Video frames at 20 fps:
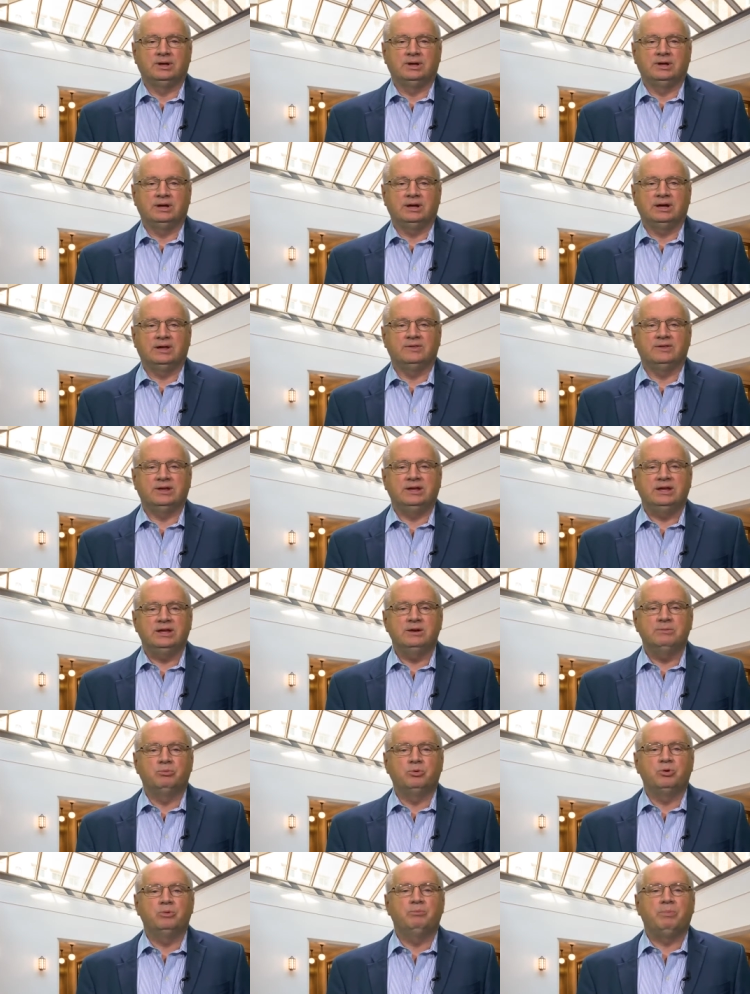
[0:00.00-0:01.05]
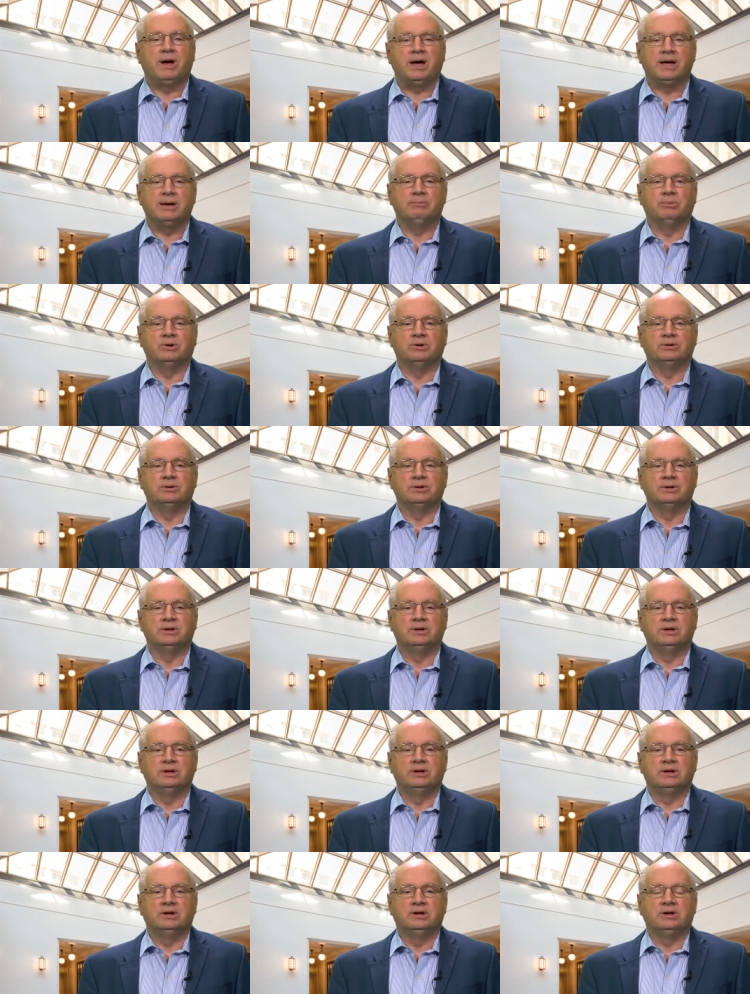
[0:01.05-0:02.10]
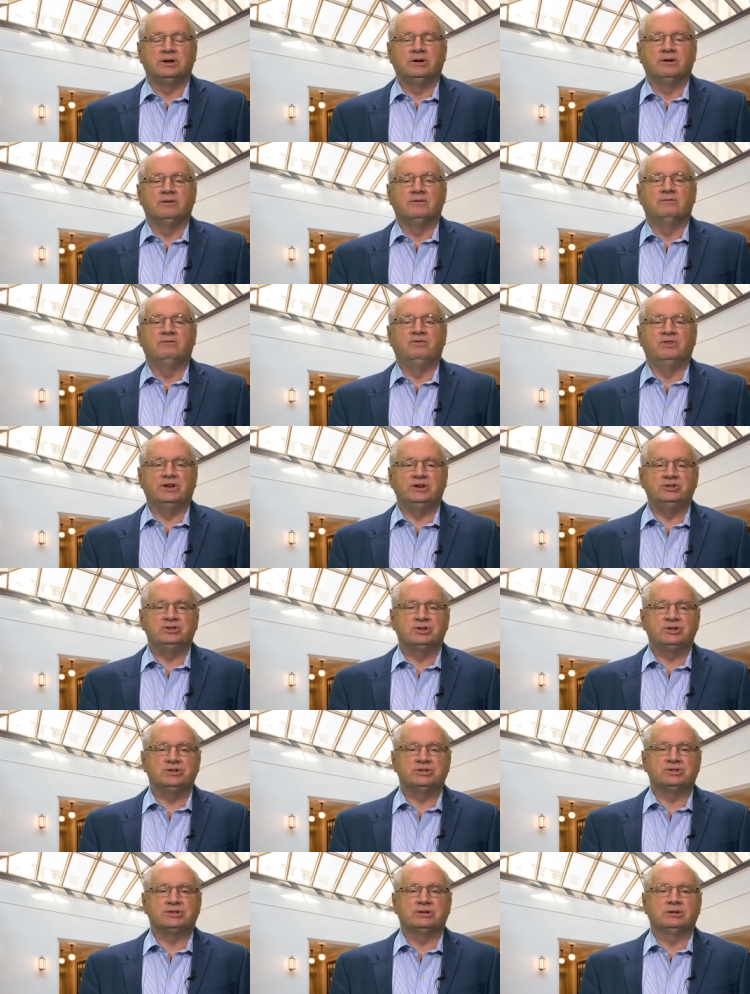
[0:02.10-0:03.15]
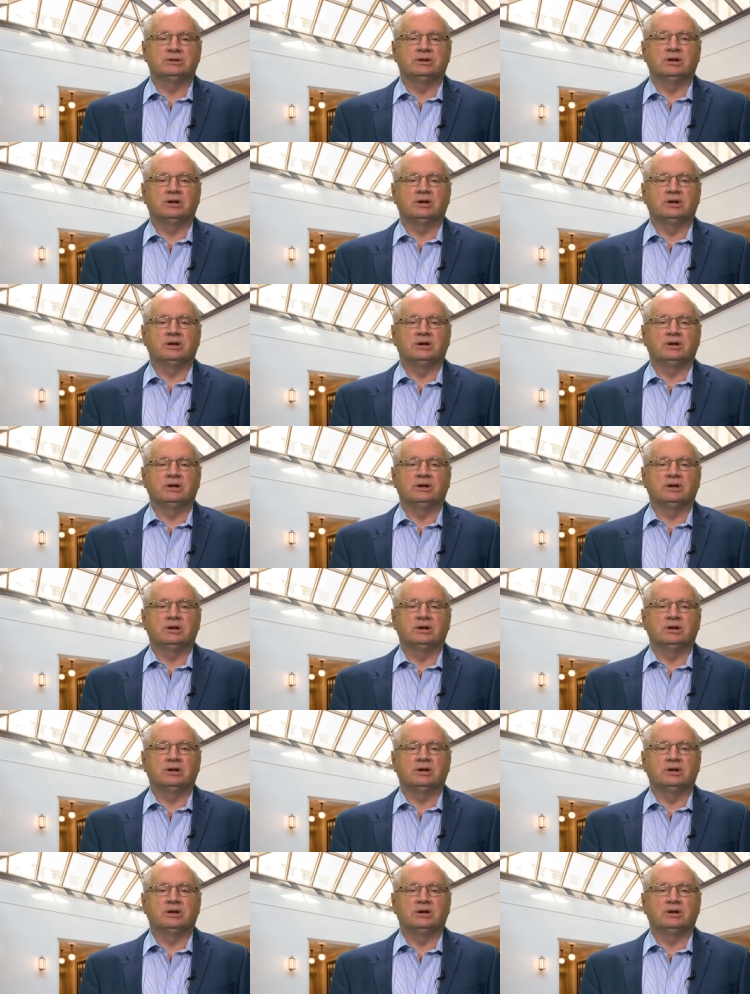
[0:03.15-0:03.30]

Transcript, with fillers: In the Hebrew Bible, vengeance